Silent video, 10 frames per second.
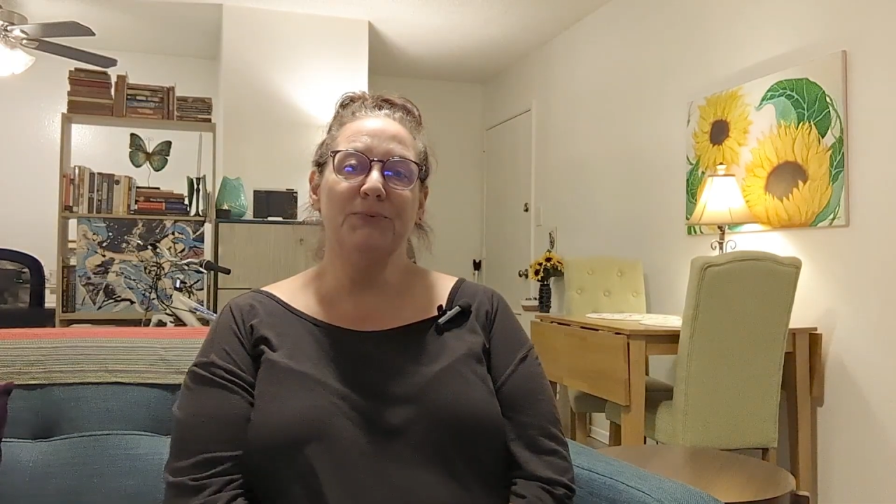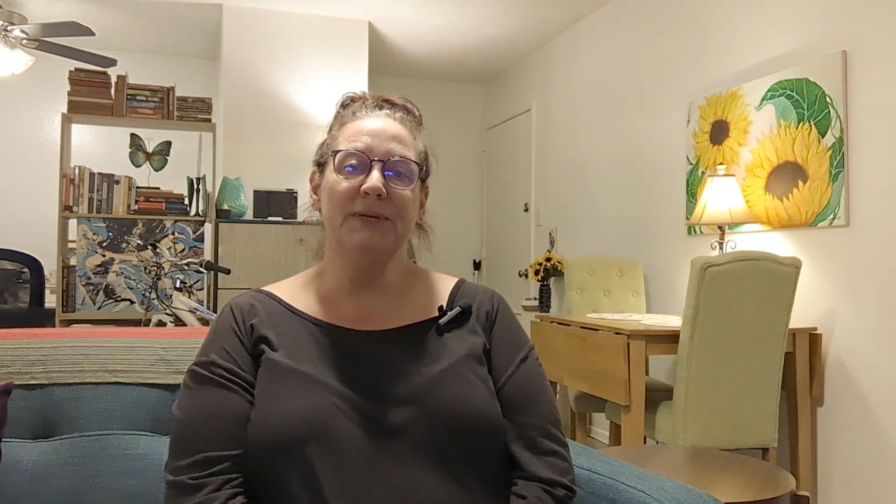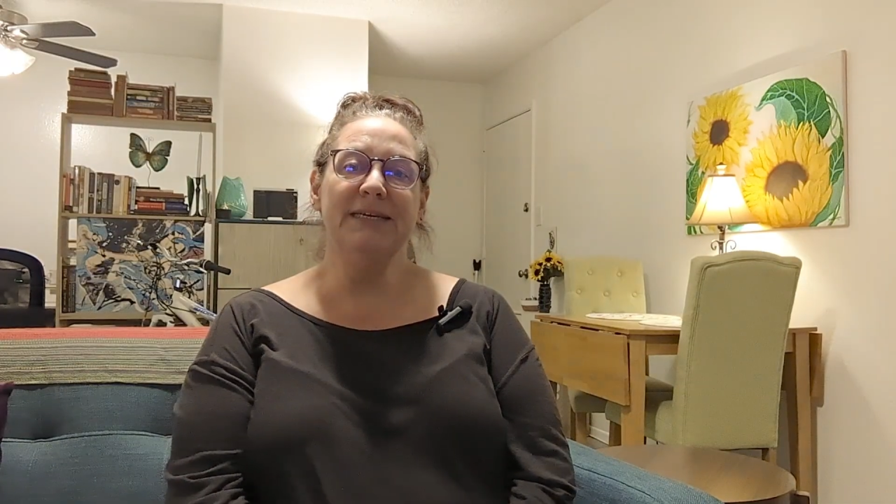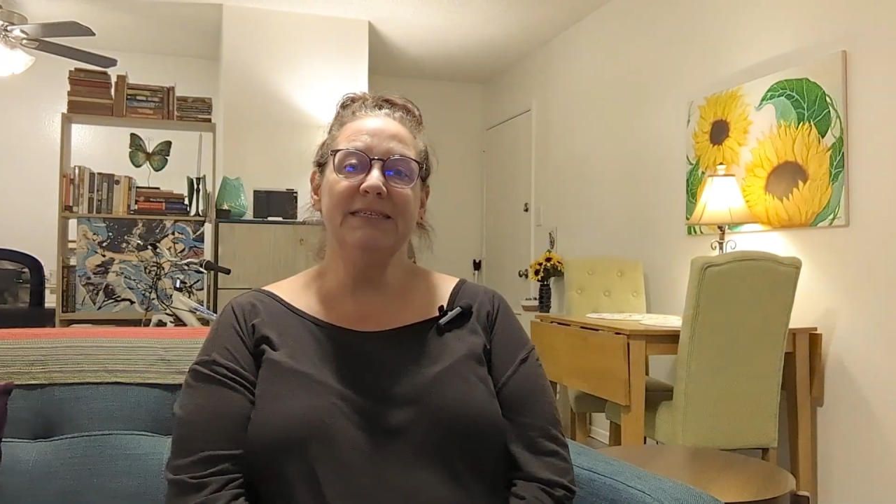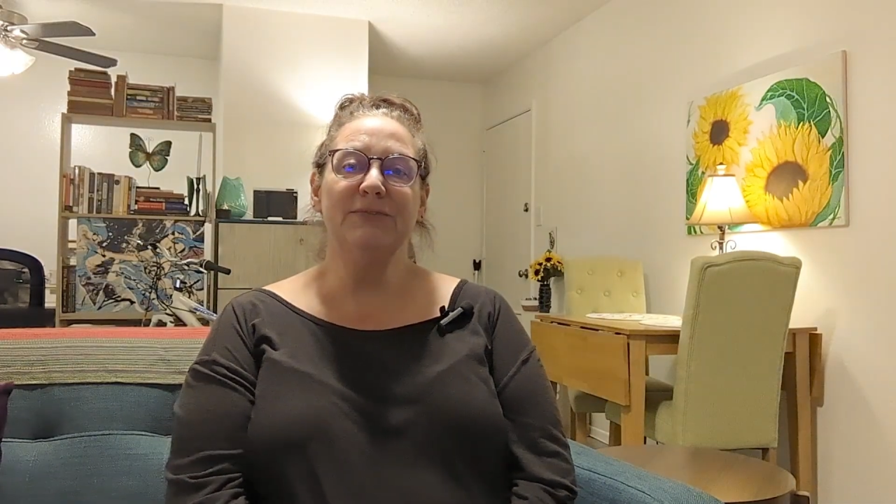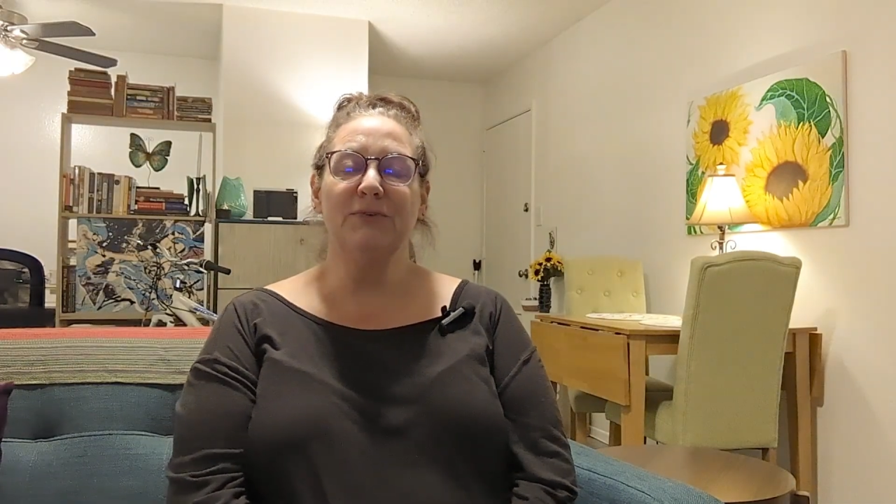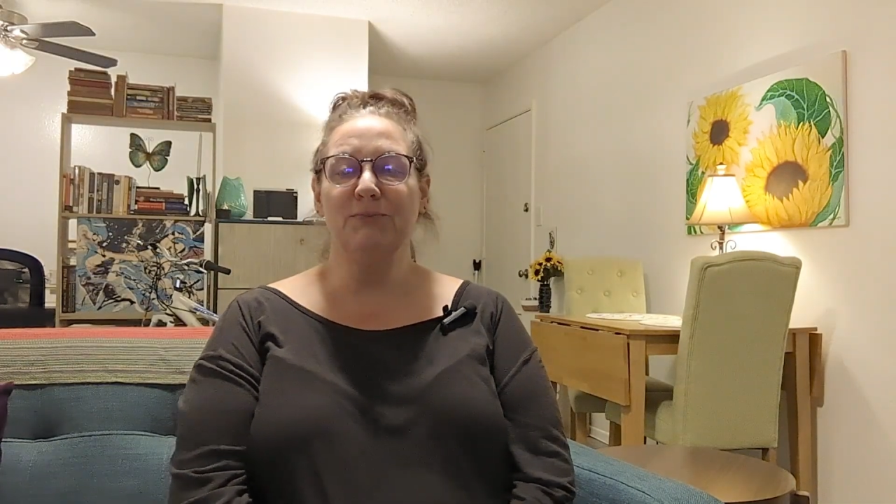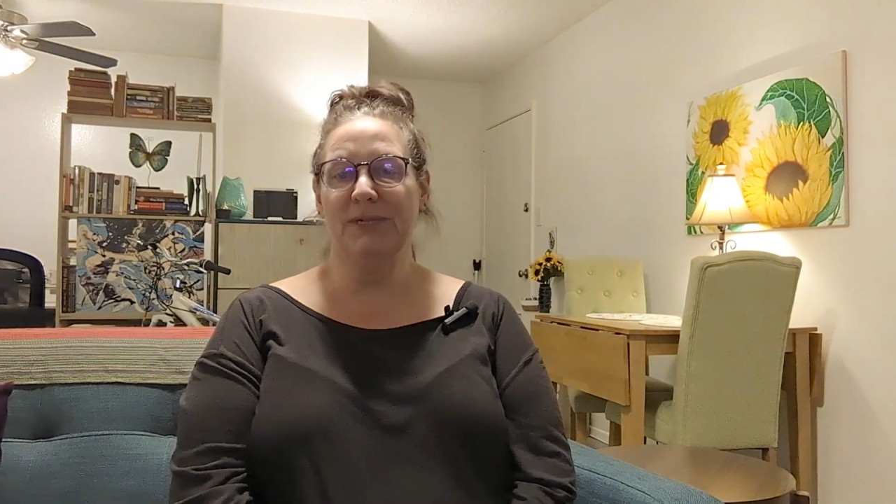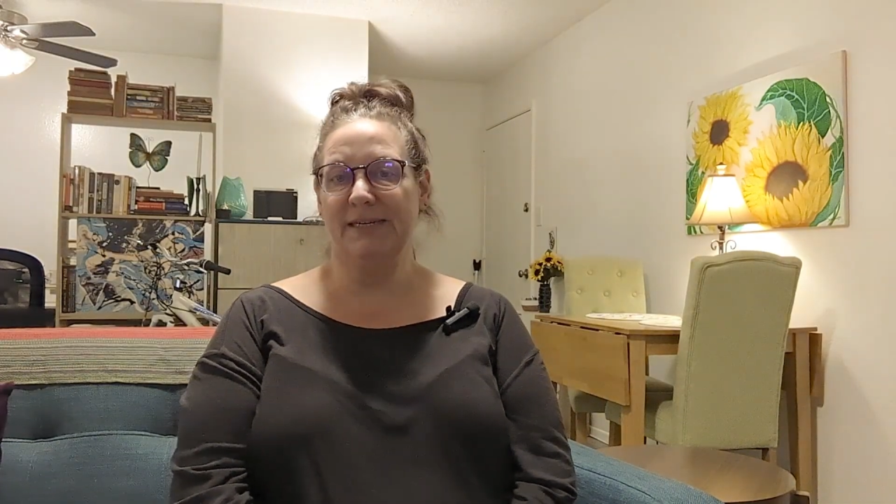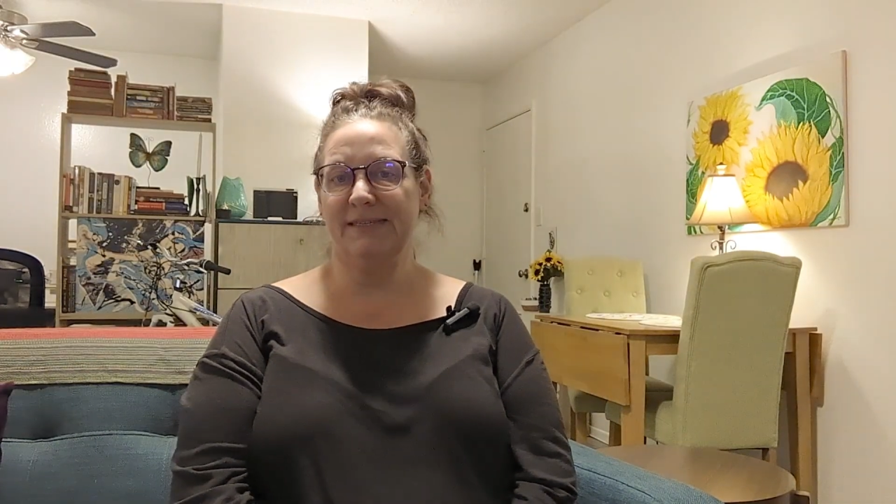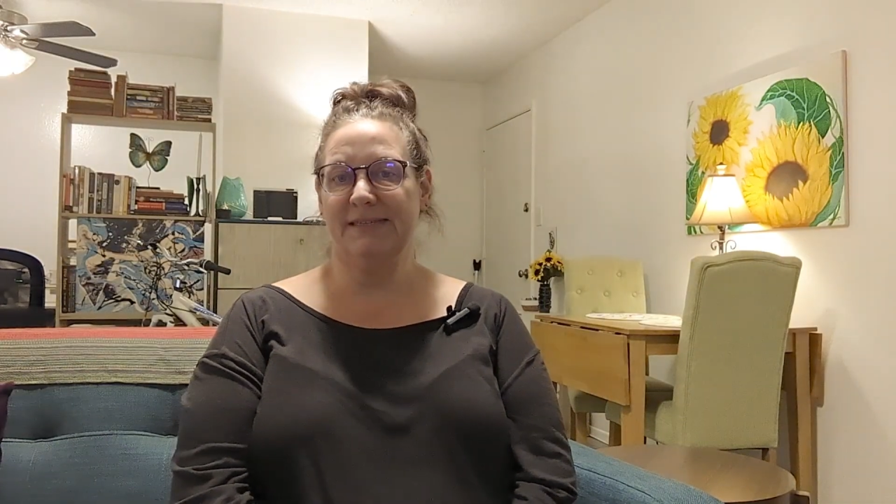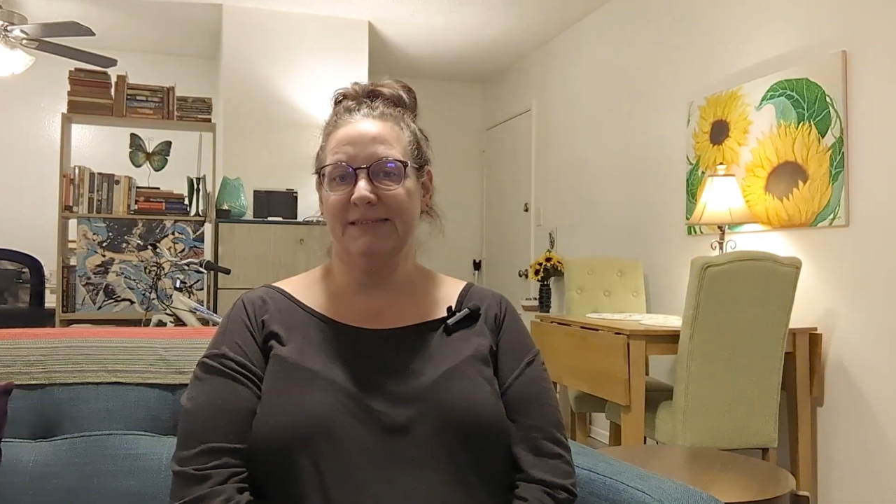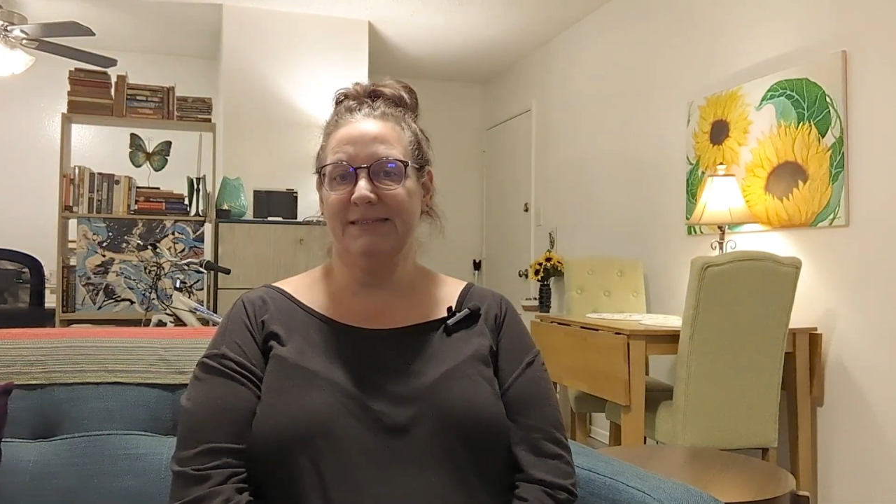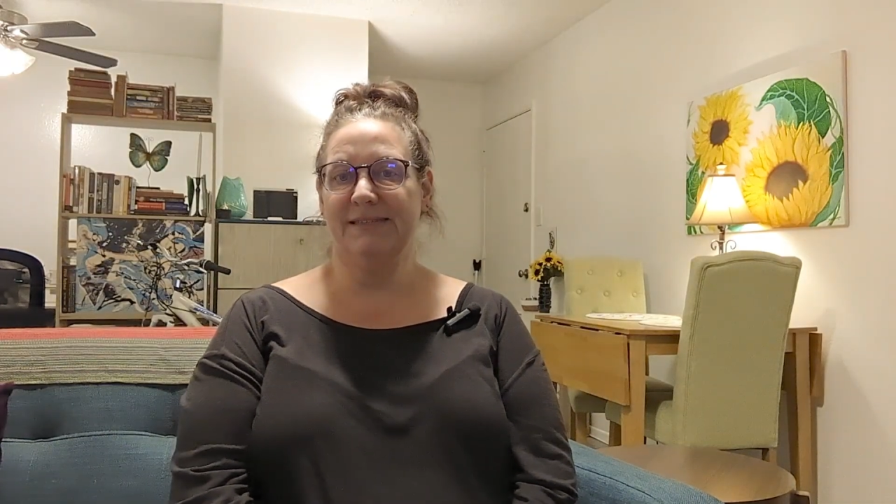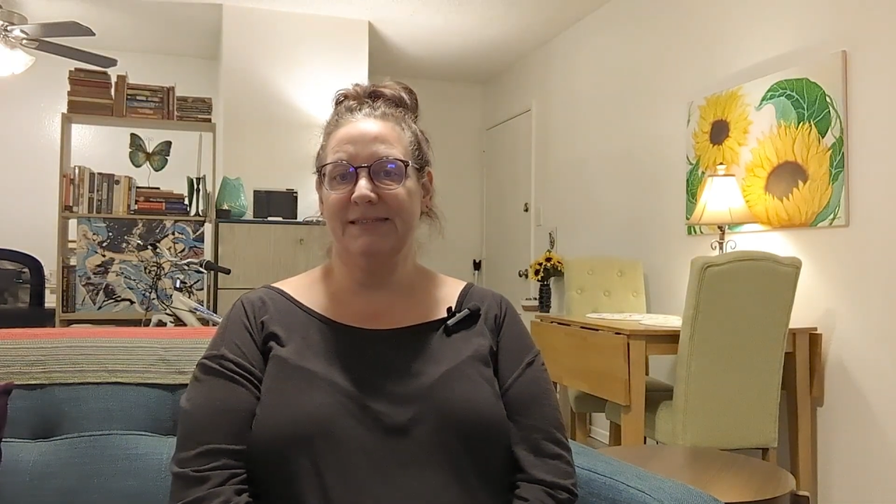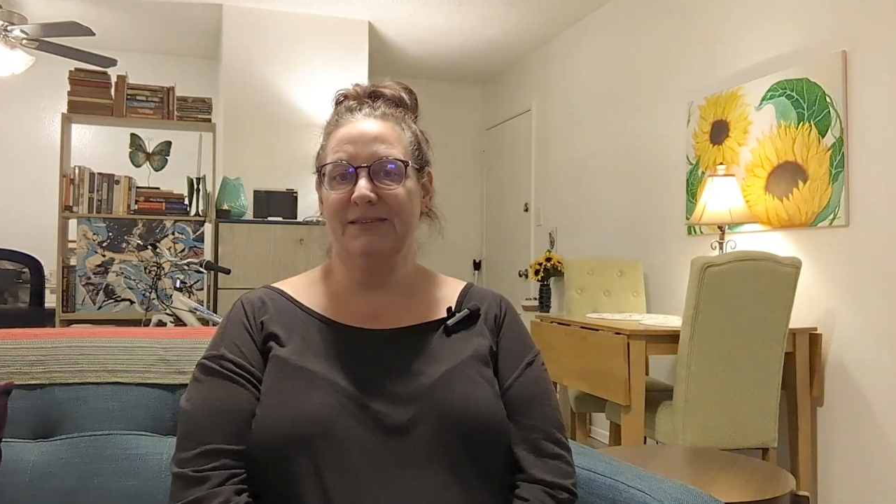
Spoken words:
three different places